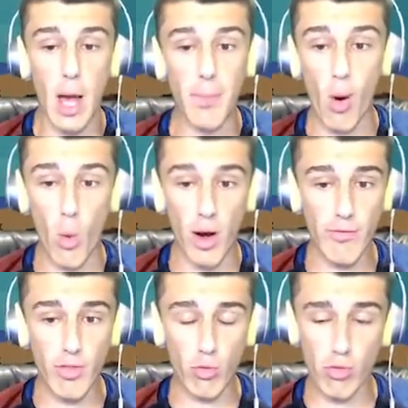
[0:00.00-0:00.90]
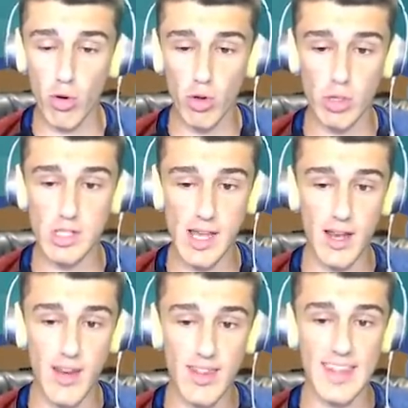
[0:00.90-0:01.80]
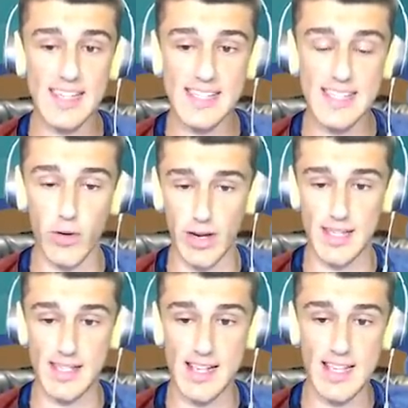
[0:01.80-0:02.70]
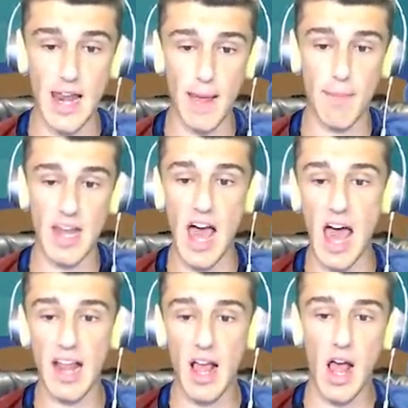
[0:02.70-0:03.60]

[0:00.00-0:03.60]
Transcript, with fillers: But one of the rules in this series is that I'm not